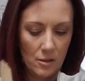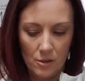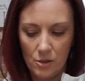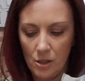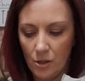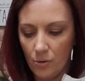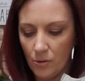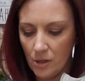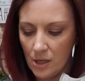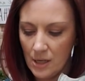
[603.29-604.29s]

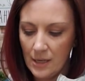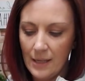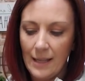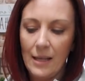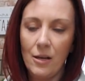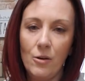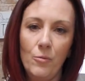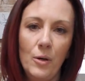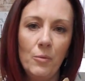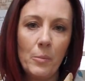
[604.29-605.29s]
So
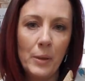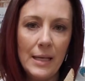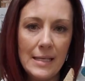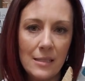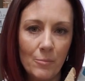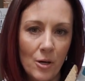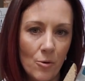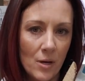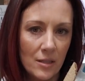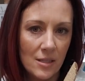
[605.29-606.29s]
when we place the bow
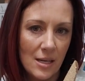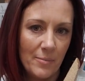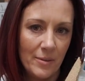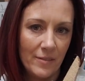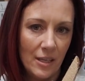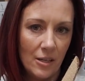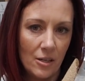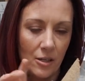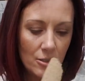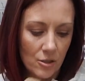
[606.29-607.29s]
on top of
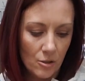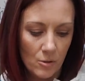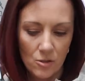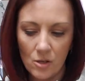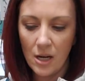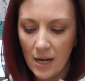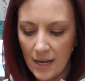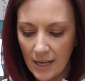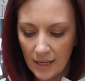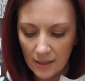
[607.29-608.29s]
here, it's going to
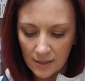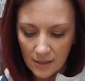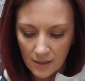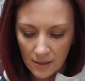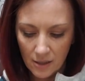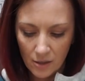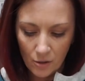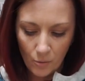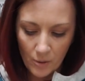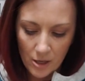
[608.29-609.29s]
hide
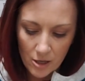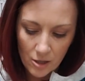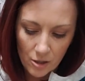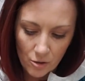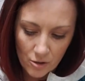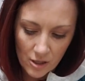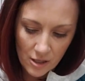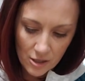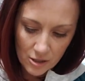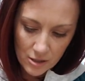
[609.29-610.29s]
where your
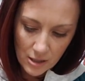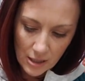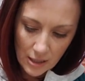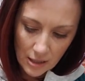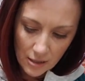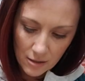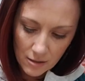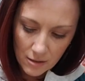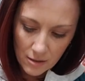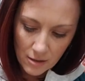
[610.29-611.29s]
ears kind of
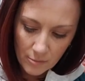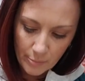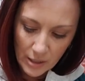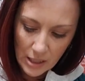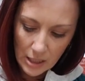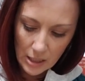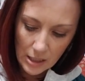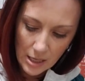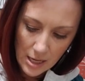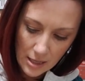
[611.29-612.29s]
begin
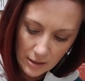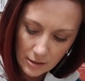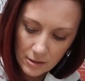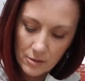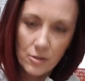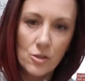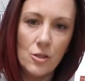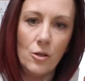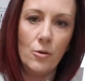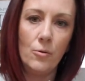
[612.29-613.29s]
and end.
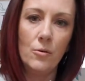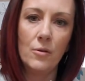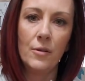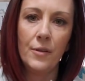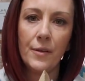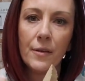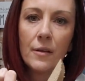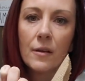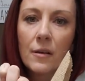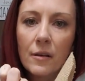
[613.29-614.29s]
So
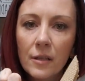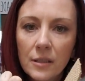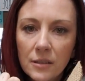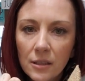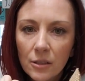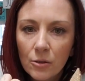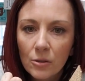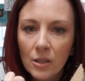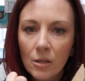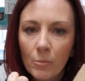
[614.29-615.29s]
see, a
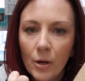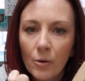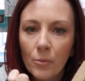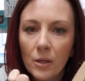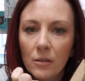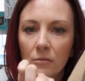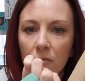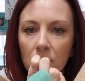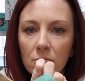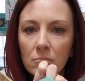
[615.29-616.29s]
cute little bow will
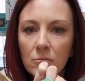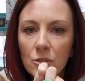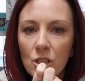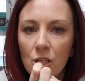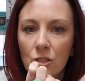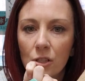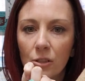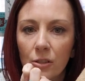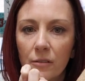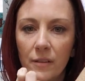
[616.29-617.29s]
change the
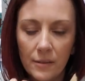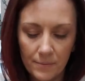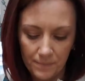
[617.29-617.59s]
look of it.